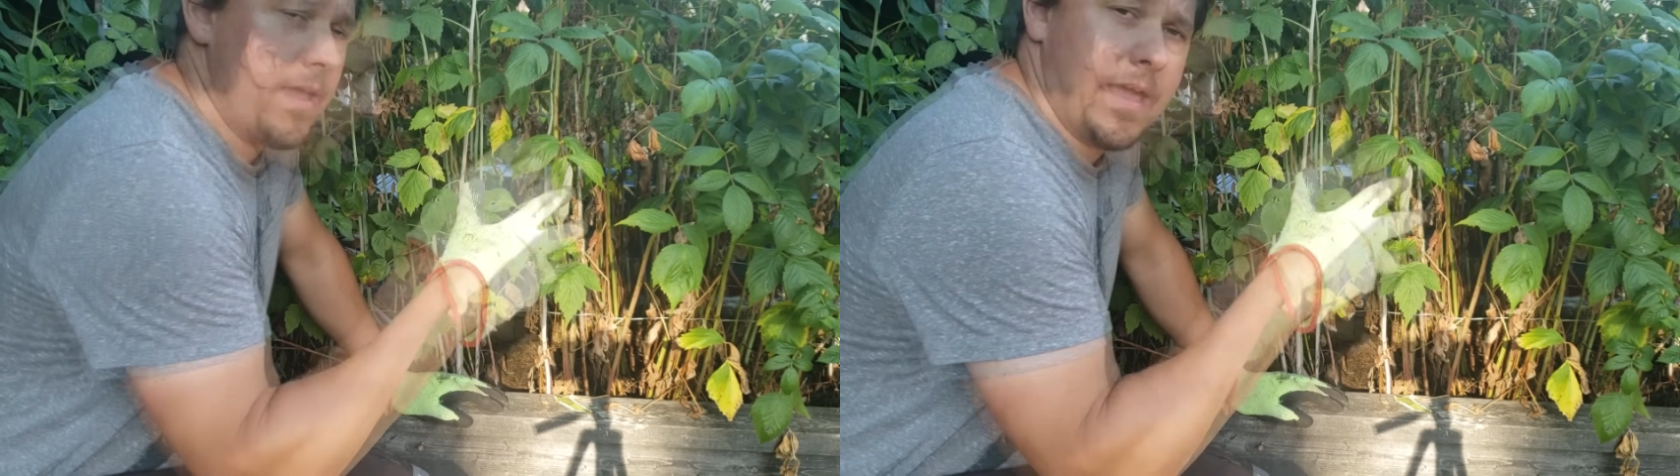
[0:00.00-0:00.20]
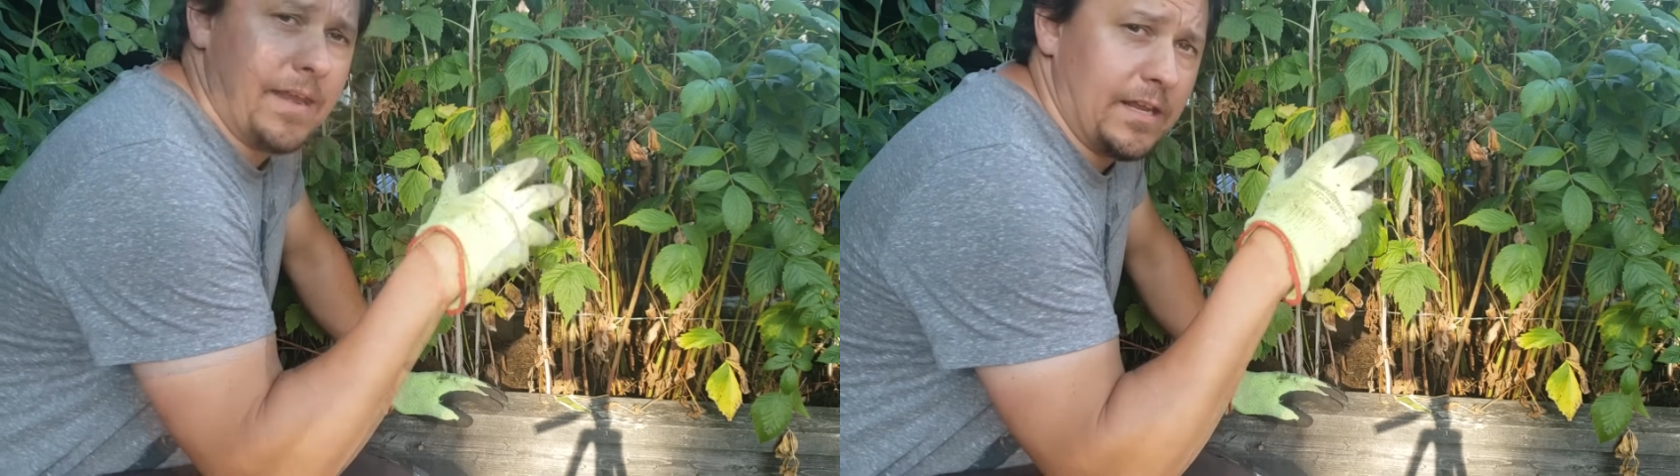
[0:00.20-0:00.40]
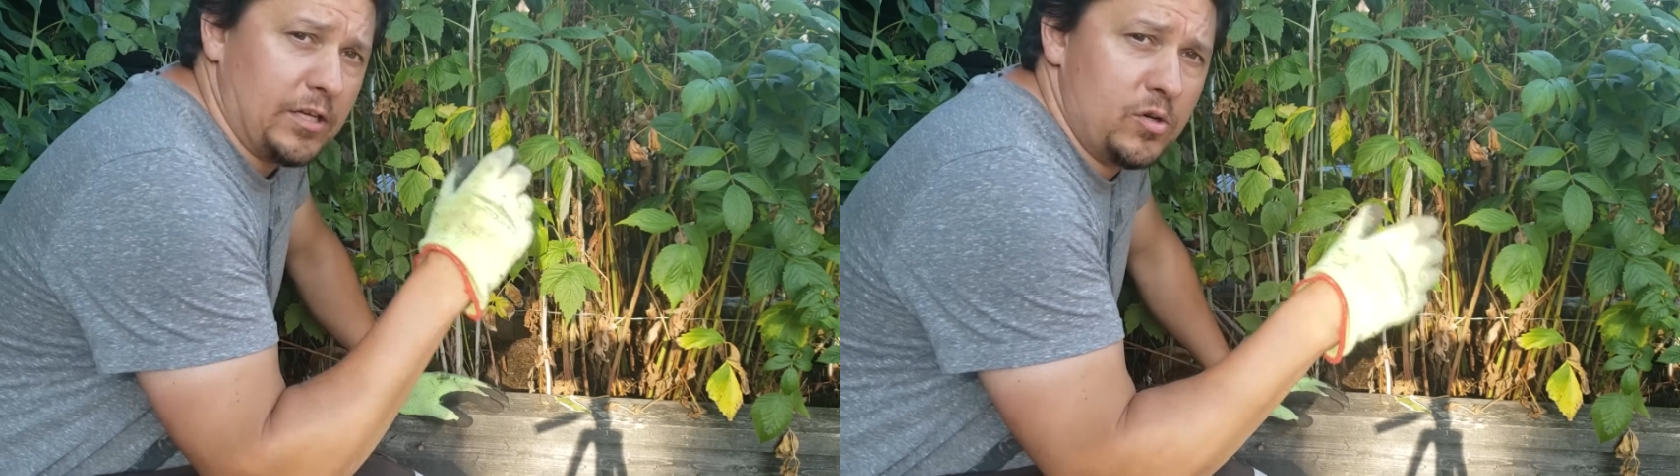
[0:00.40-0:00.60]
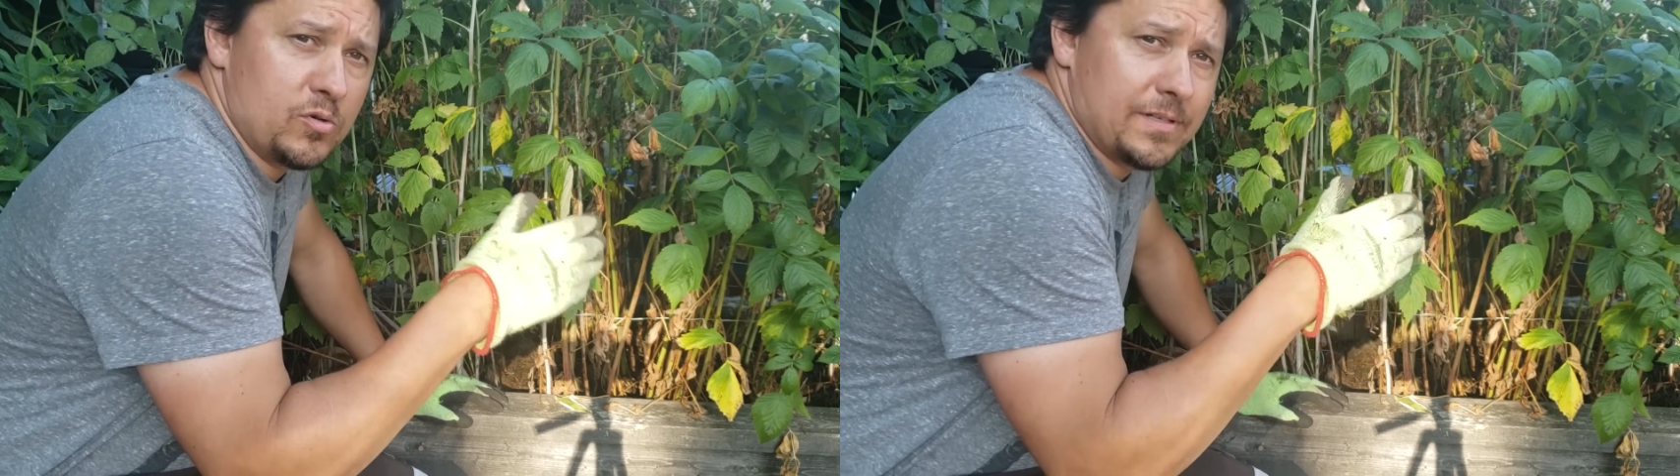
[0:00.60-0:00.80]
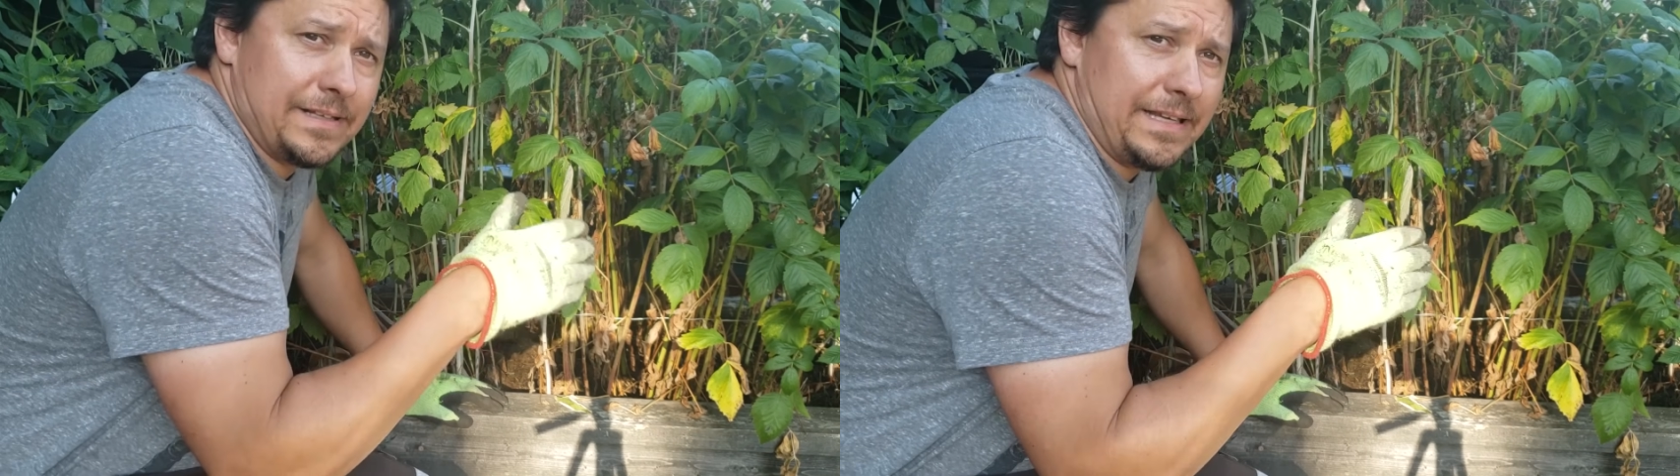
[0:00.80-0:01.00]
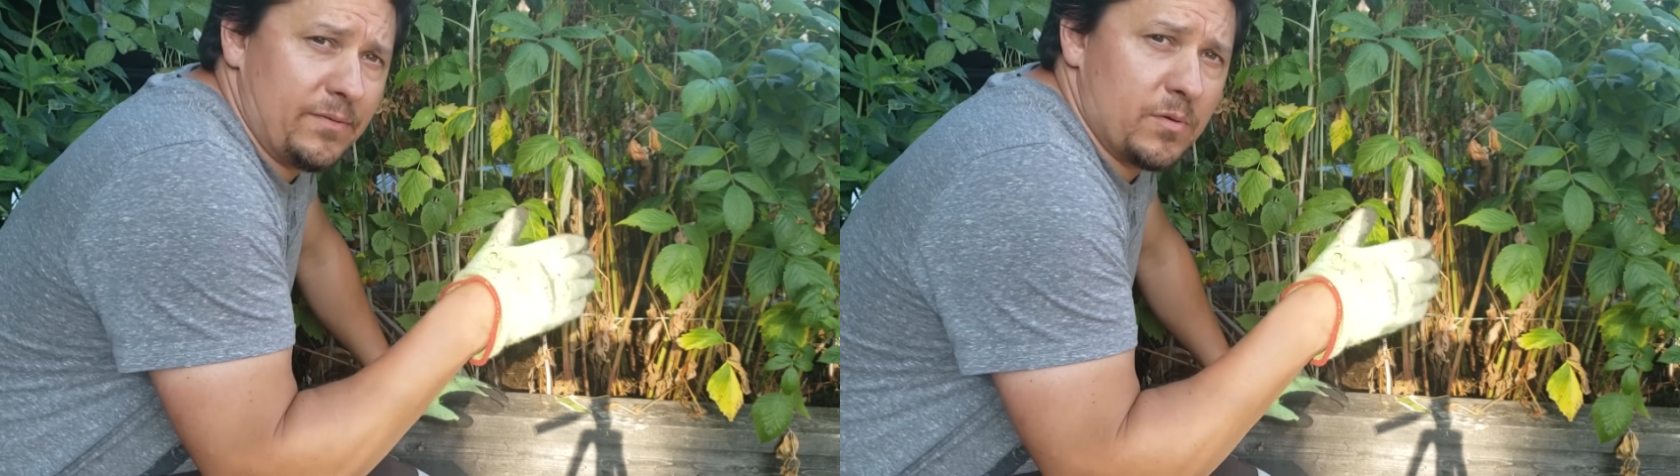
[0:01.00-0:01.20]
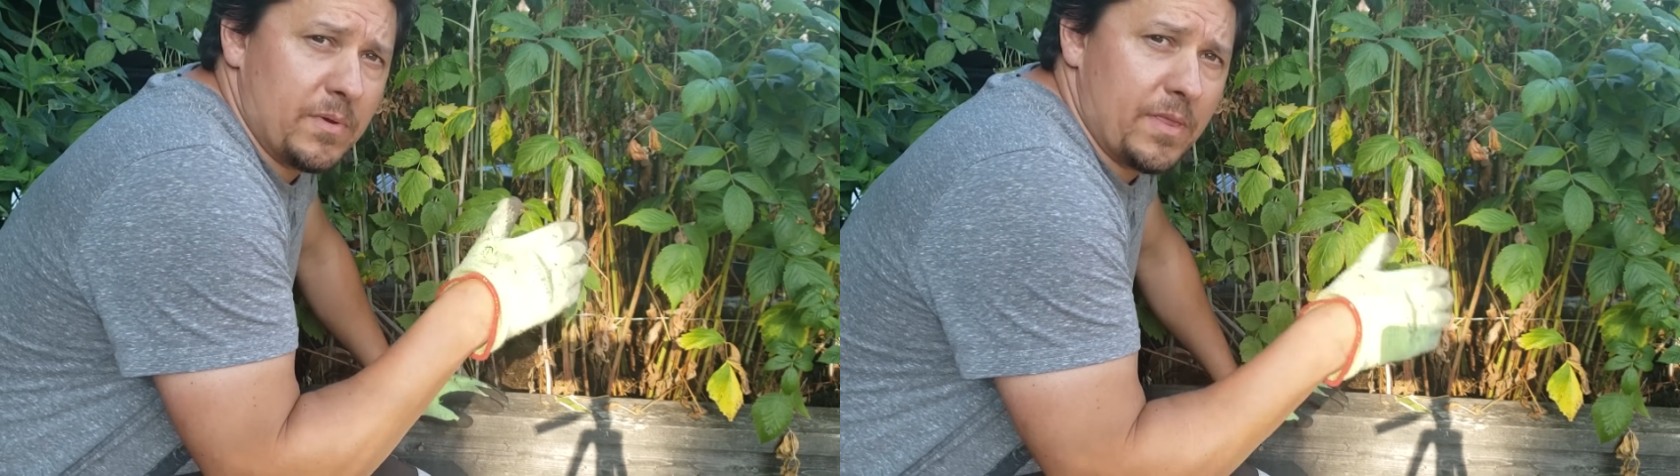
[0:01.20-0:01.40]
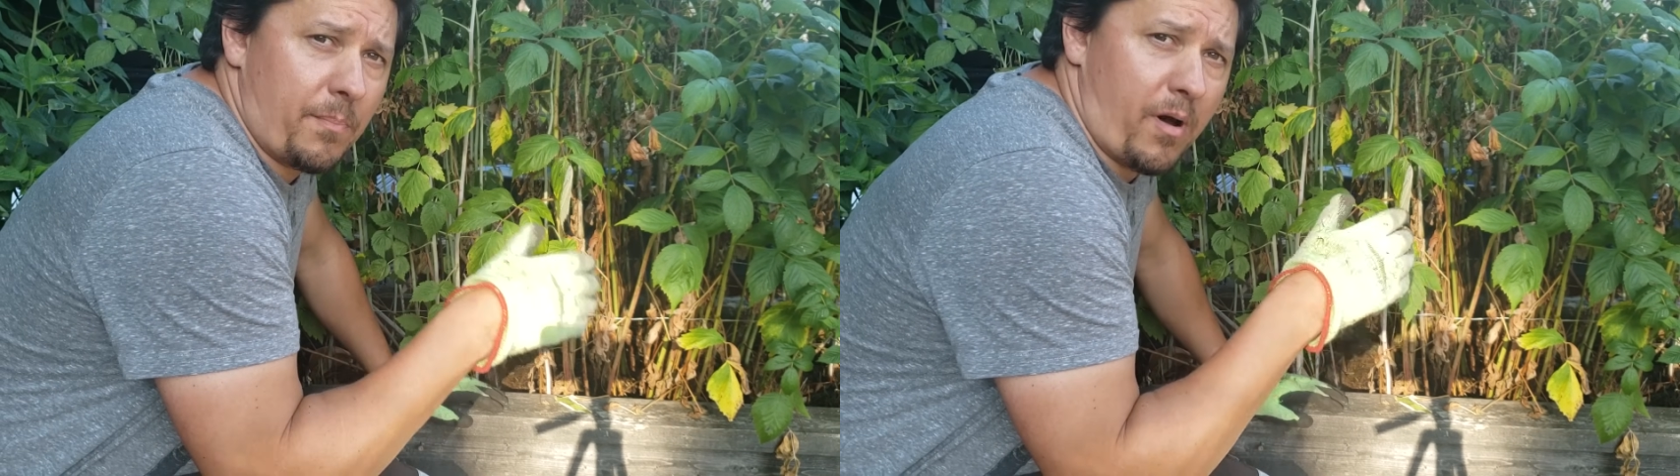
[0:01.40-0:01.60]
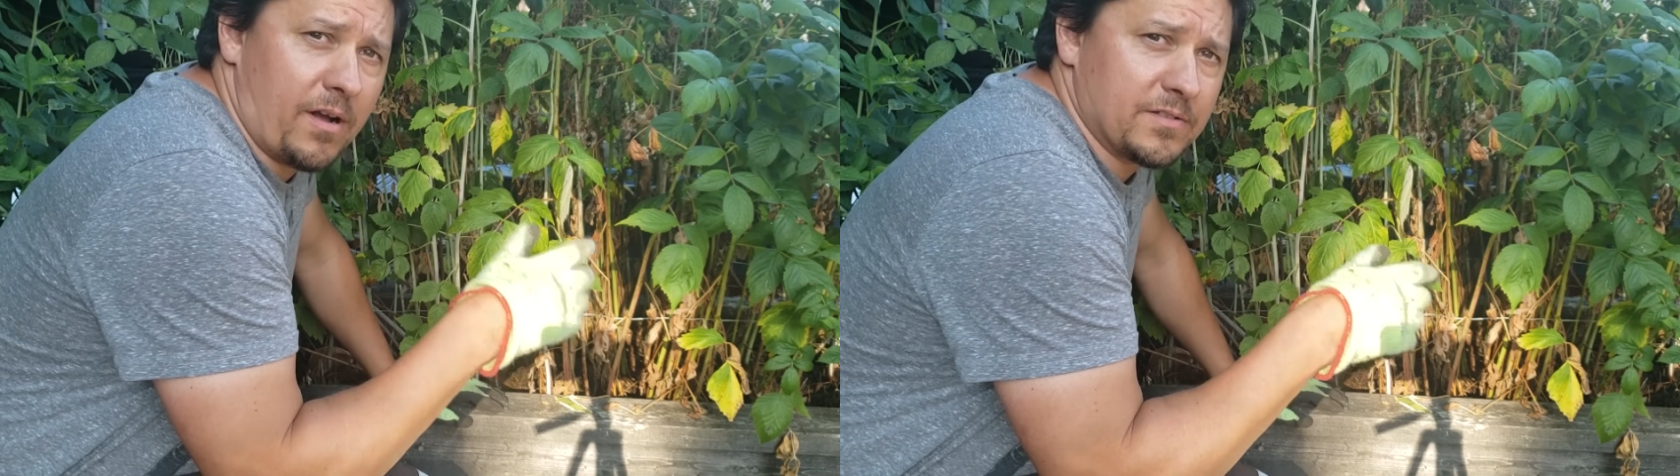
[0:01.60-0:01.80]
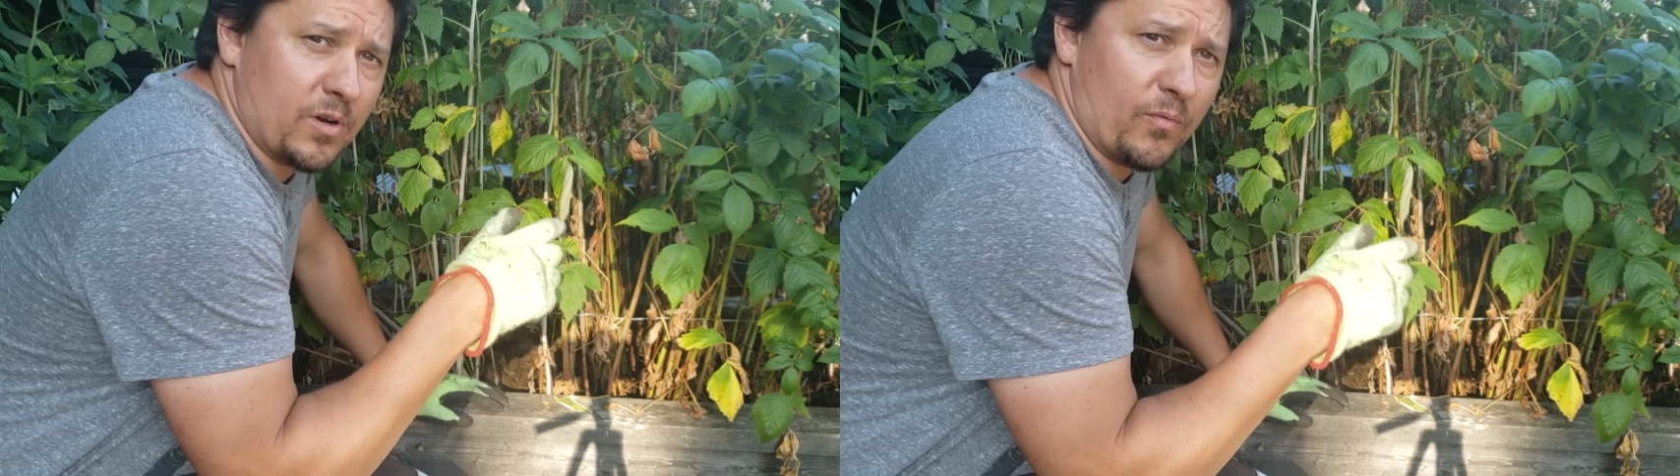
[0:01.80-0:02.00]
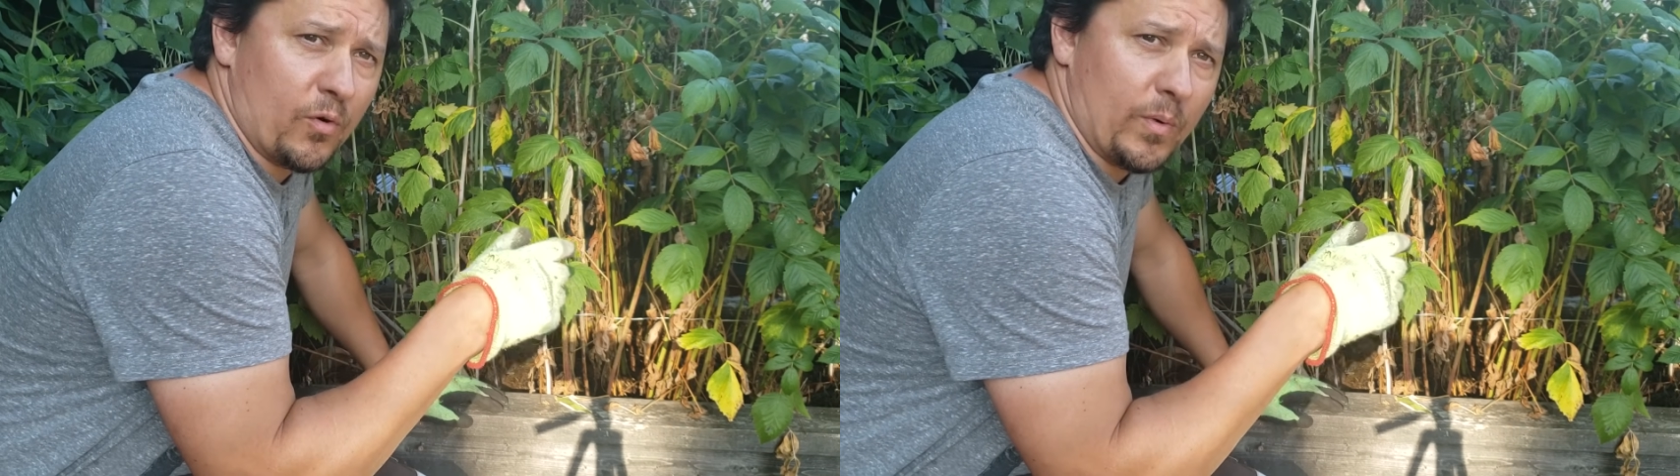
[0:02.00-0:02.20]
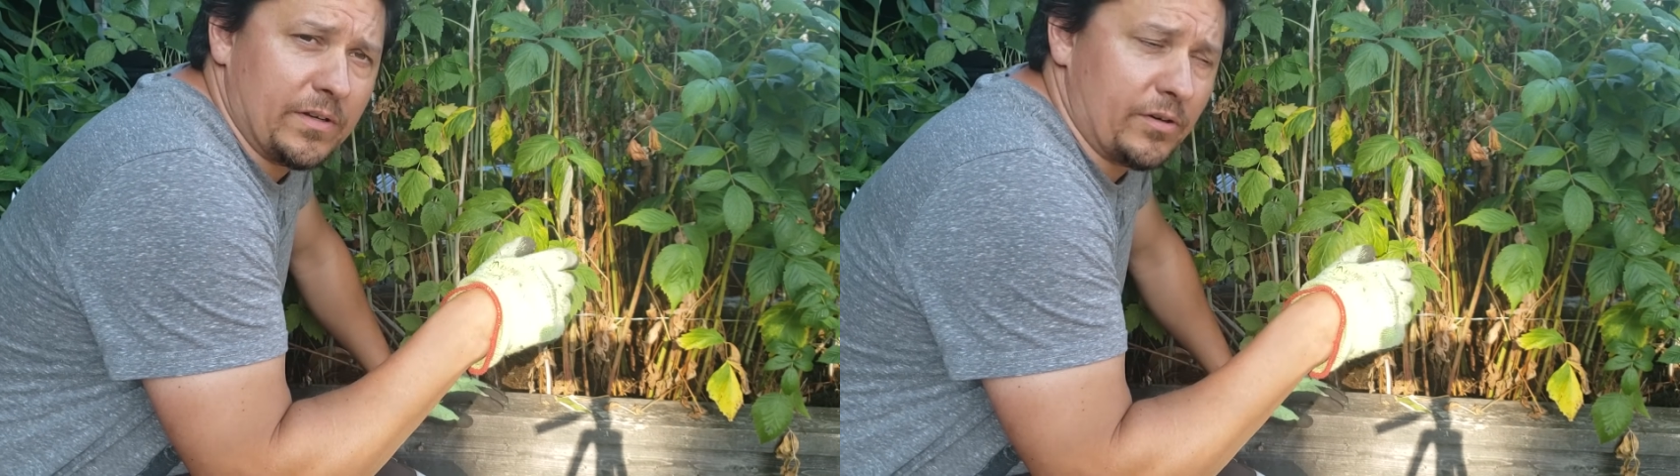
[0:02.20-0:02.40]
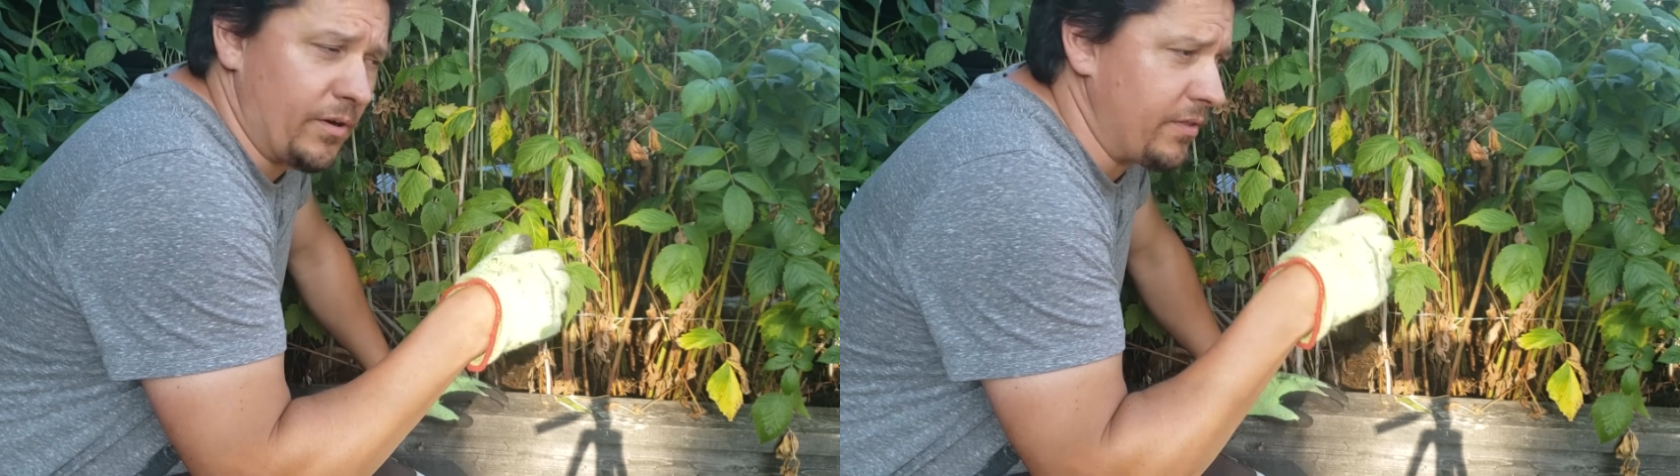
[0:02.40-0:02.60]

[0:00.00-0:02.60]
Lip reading: and I usually leave them in the pots over winter.